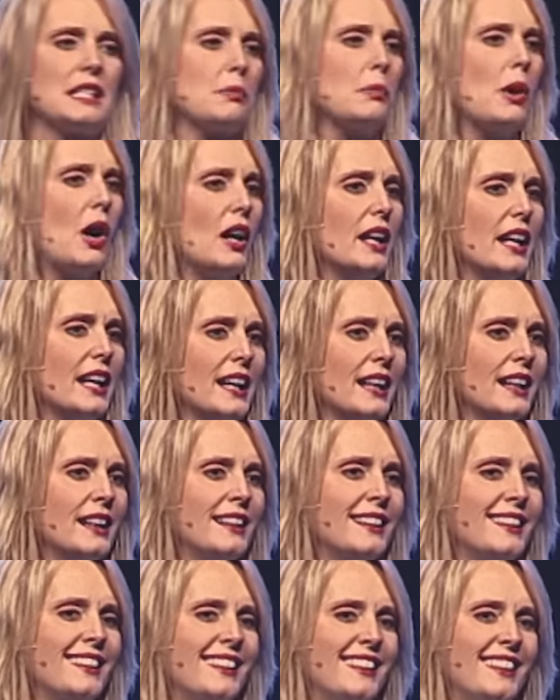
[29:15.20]
this morning.
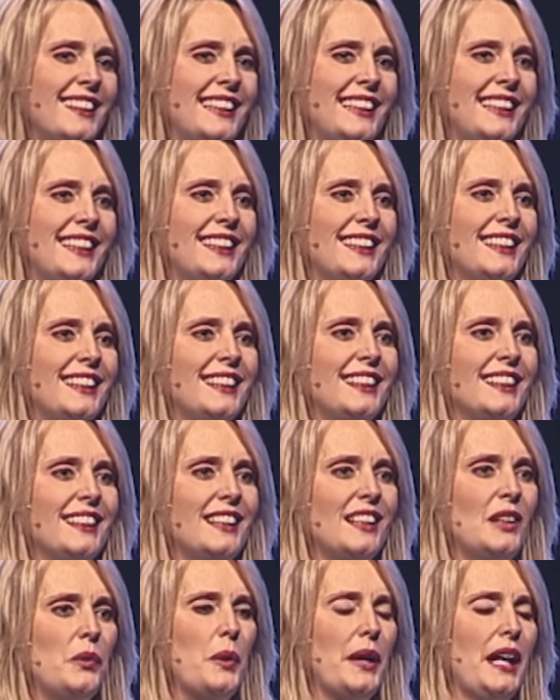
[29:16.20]

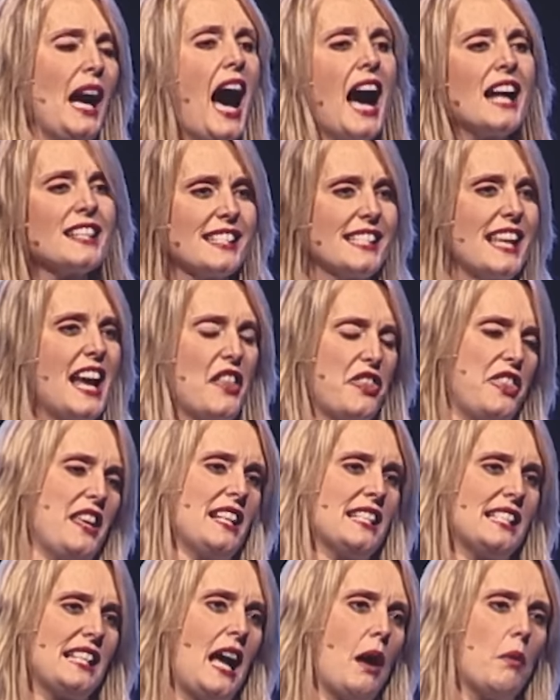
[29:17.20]
We can't say
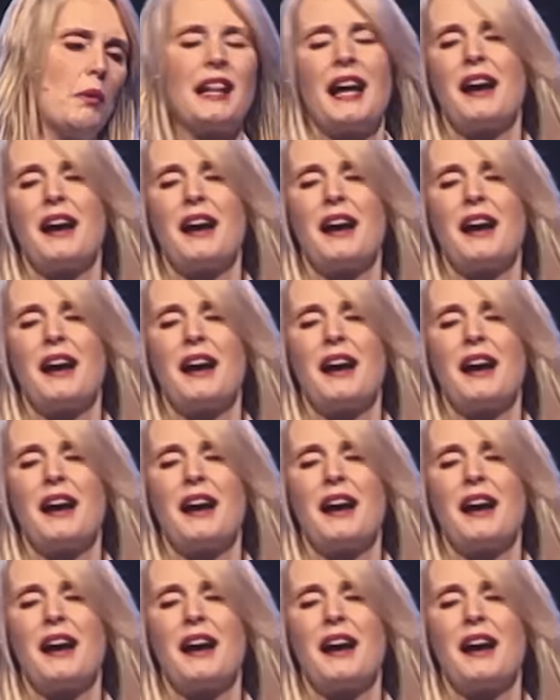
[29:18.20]
things like,